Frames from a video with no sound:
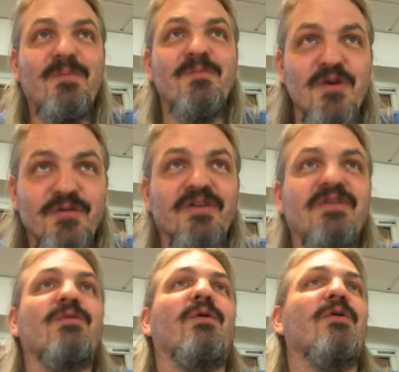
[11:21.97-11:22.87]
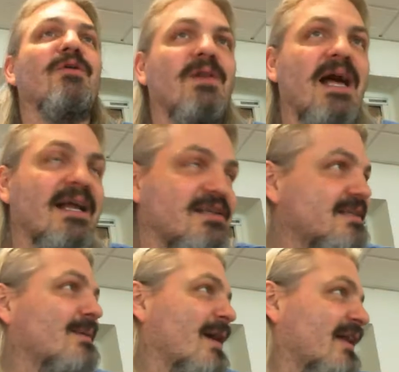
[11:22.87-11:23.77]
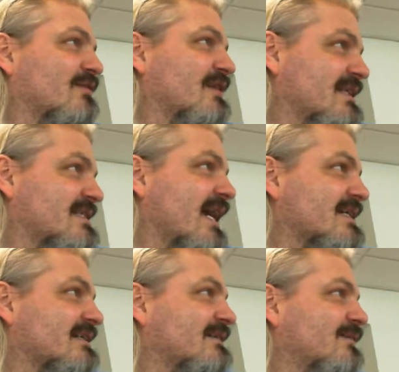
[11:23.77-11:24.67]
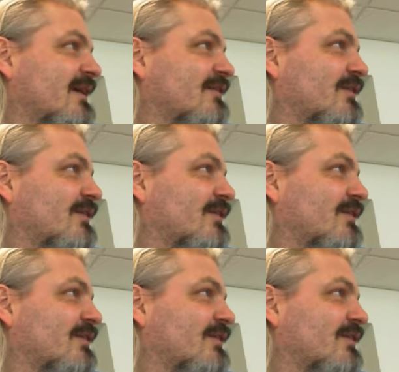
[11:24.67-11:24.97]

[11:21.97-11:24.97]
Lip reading: users through or large amounts of test data, right?